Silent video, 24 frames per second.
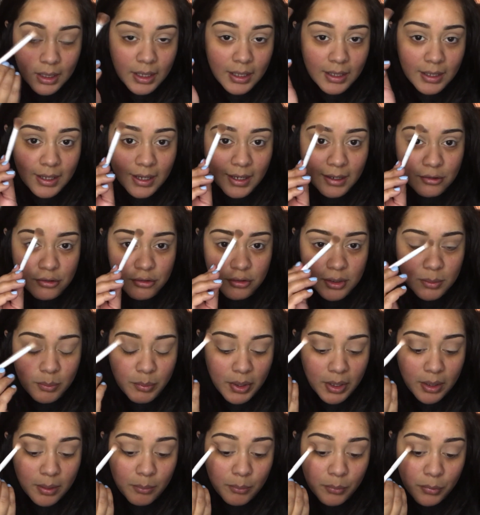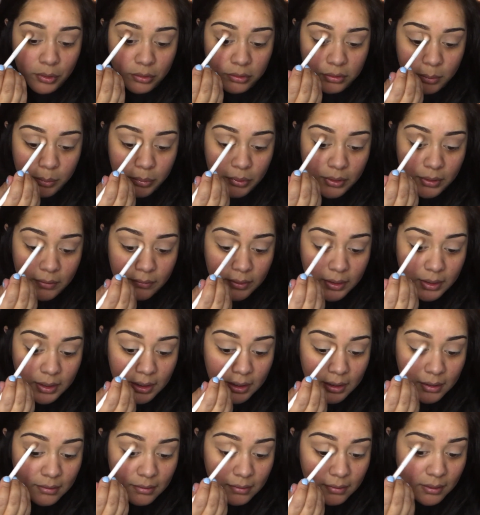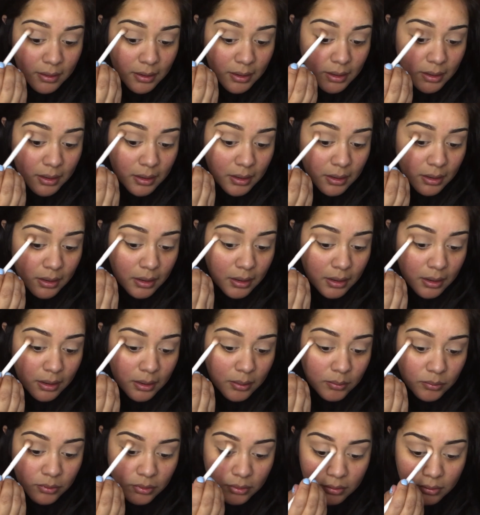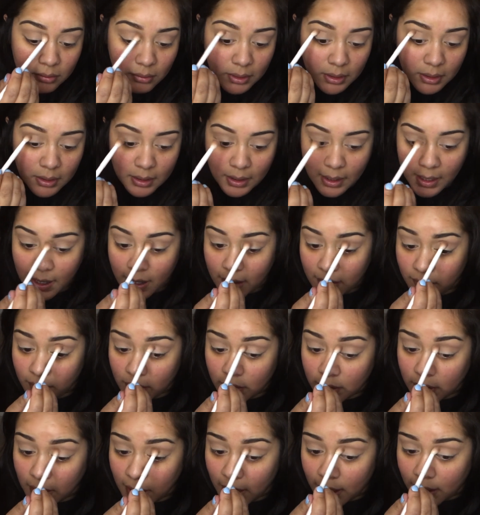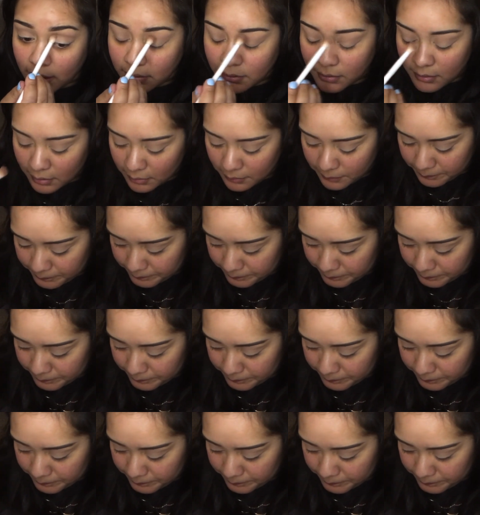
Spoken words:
and I actually bought multiple of these just so I could have on hand.